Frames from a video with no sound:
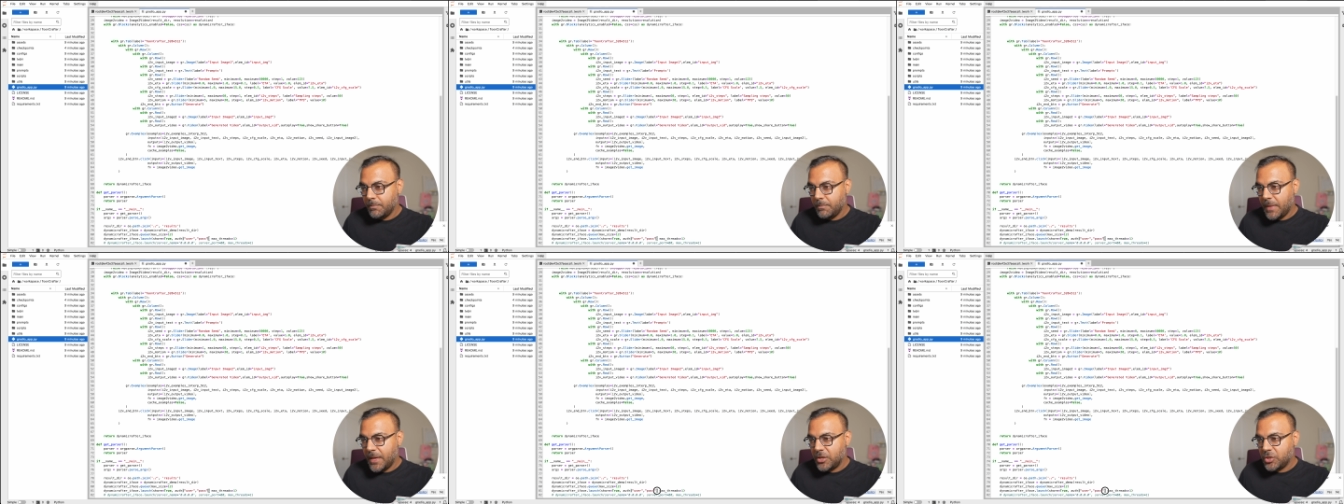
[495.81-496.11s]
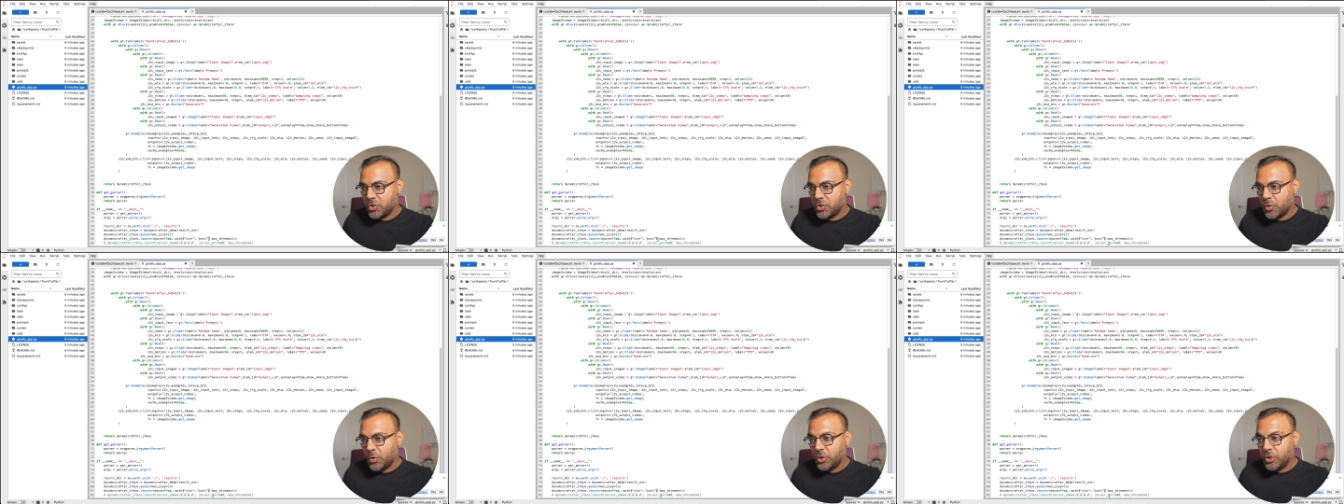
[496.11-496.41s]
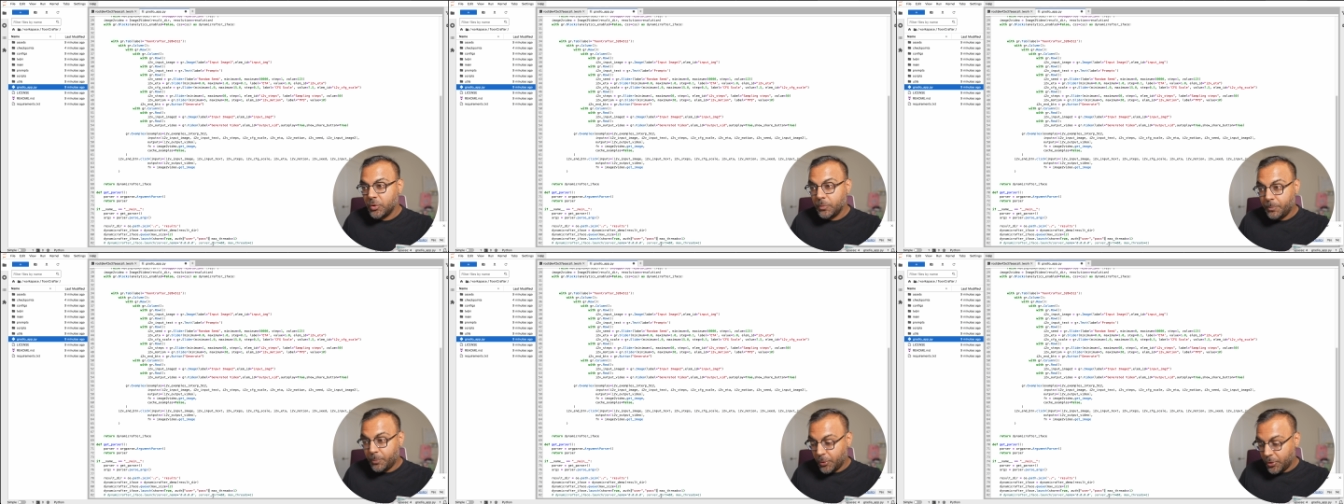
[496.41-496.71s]
Make sure
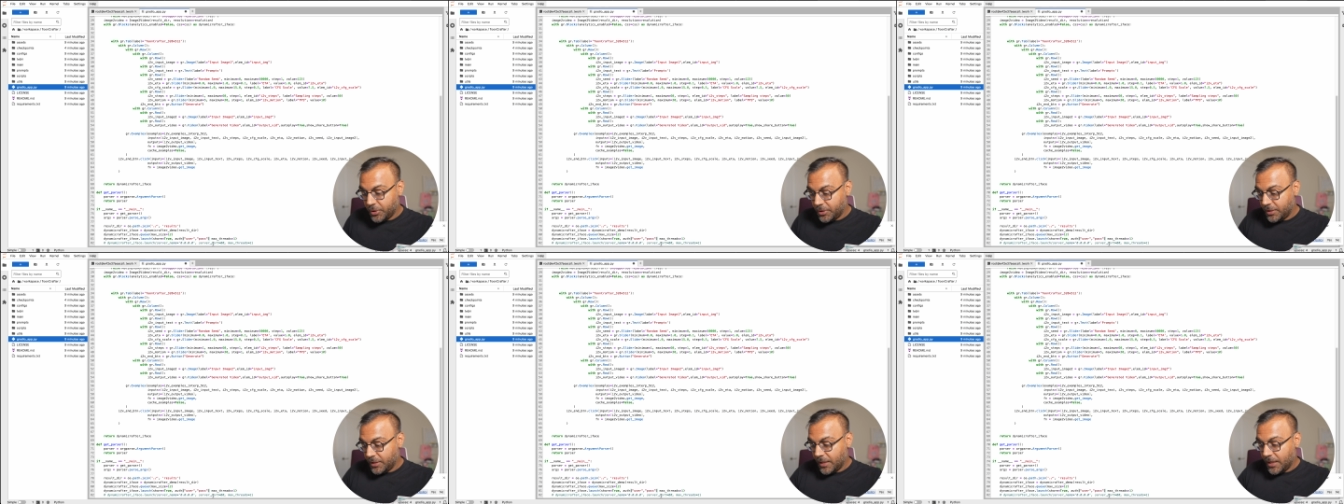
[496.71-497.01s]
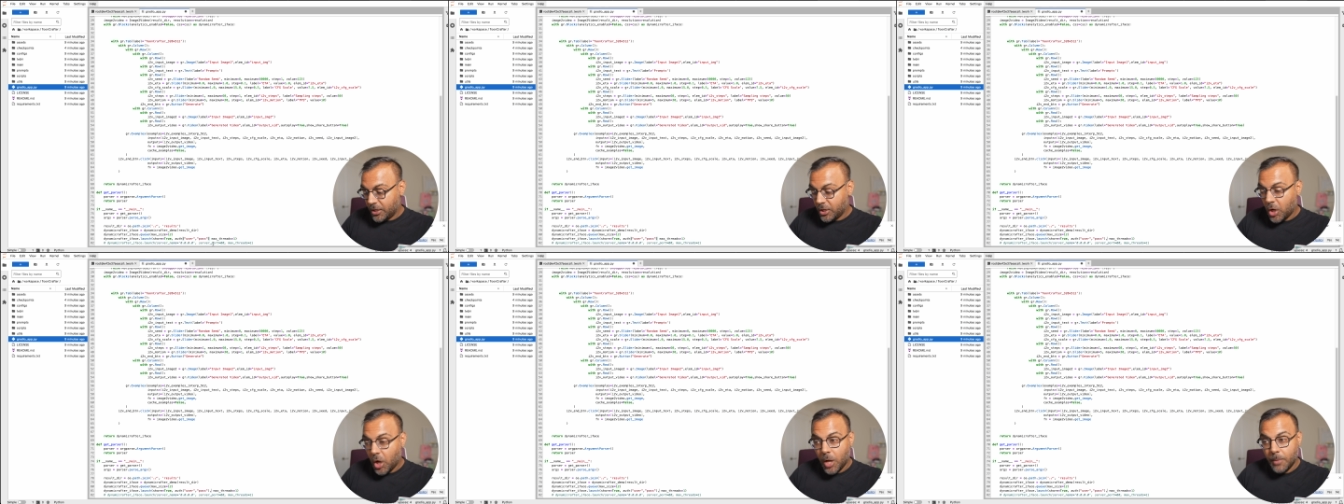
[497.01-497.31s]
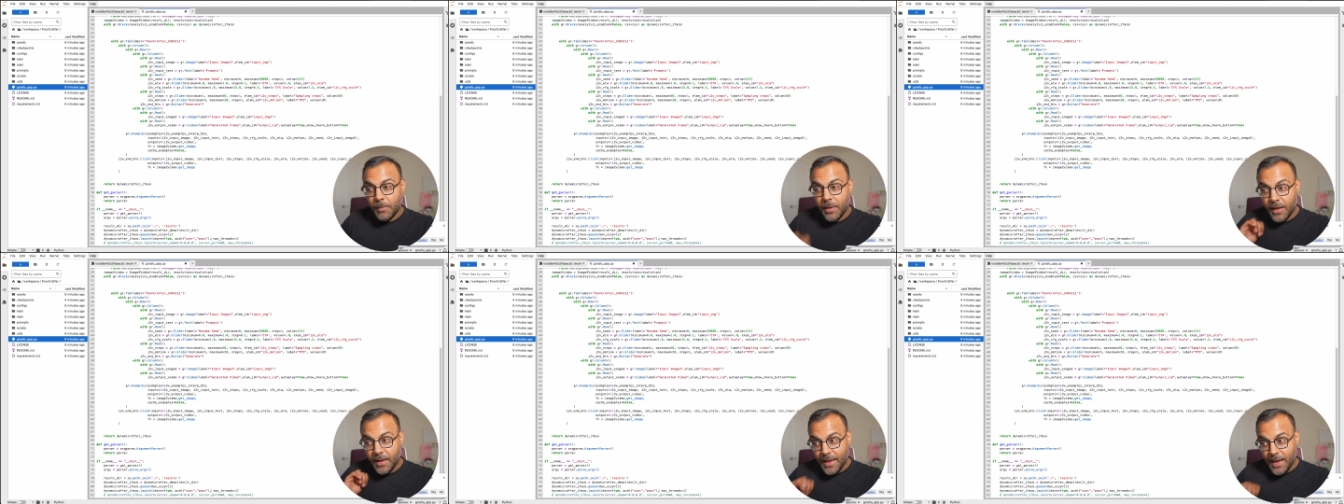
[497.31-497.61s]
you put a
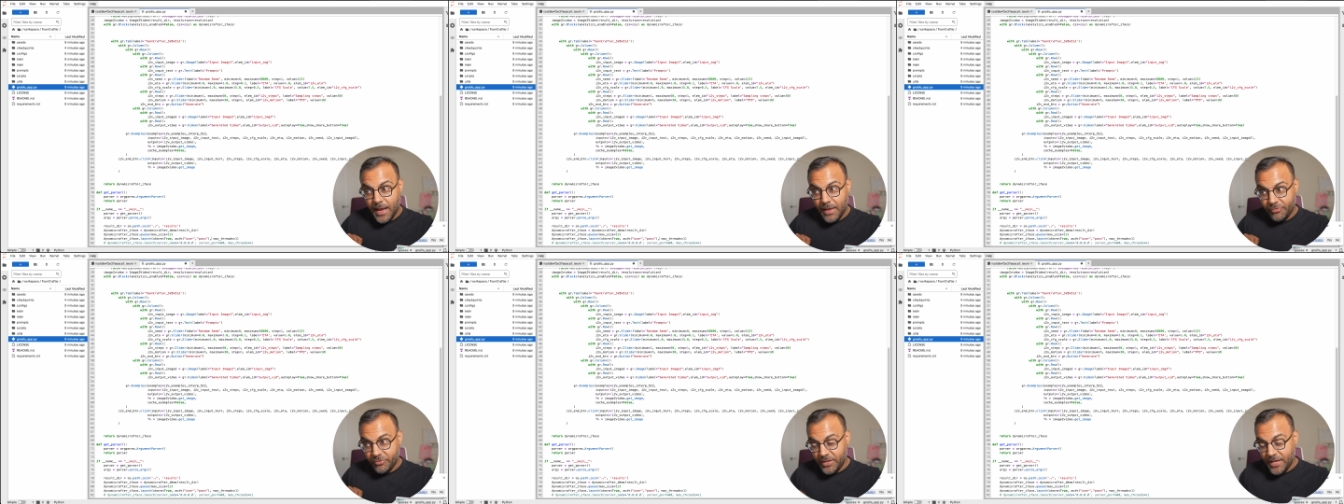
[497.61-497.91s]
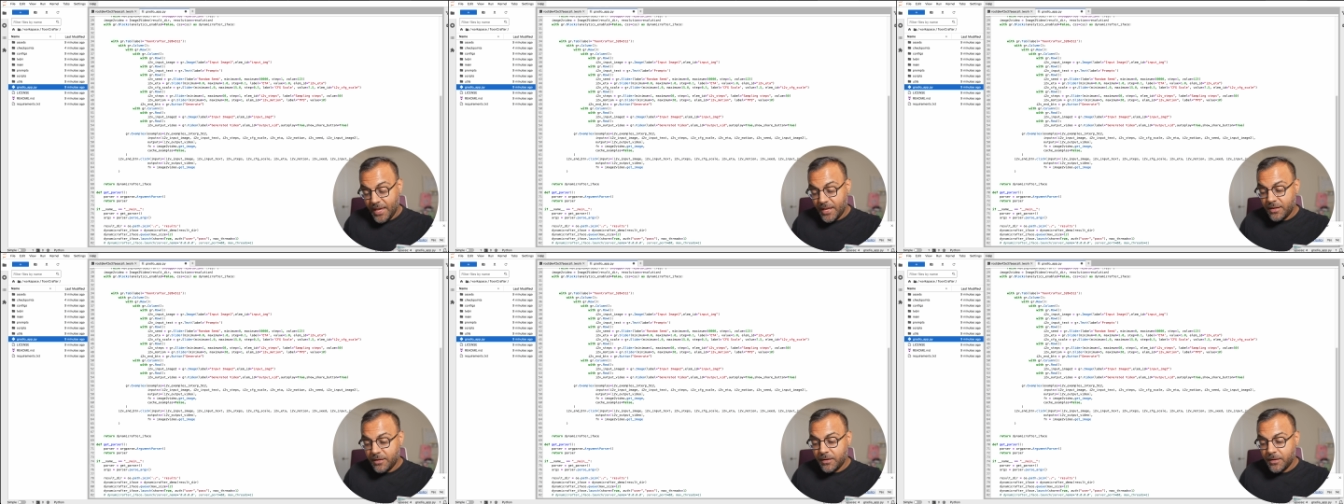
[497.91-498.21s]
comma at the end.